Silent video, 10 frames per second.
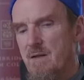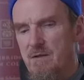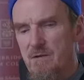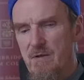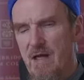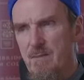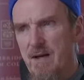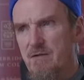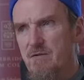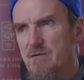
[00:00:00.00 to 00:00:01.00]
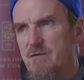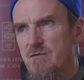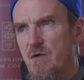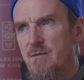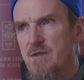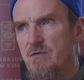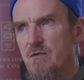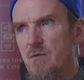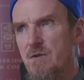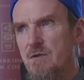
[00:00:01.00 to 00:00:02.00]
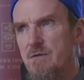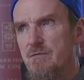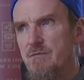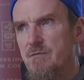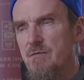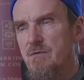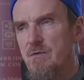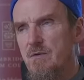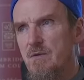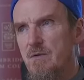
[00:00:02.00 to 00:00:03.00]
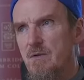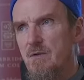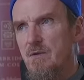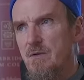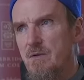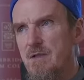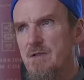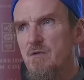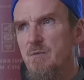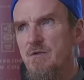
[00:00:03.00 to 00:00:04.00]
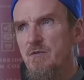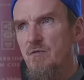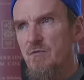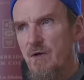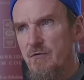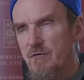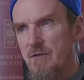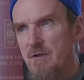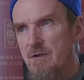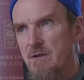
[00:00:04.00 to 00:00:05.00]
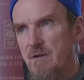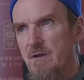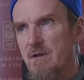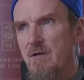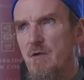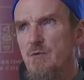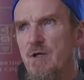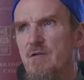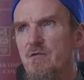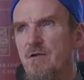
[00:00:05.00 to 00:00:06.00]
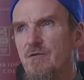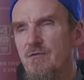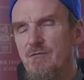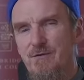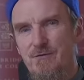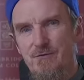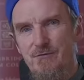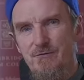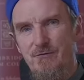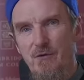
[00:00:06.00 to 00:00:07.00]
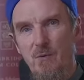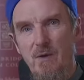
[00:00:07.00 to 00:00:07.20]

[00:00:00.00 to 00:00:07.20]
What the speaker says: So we get back to this amazing world of intermittent fasting, and the brain starts to function the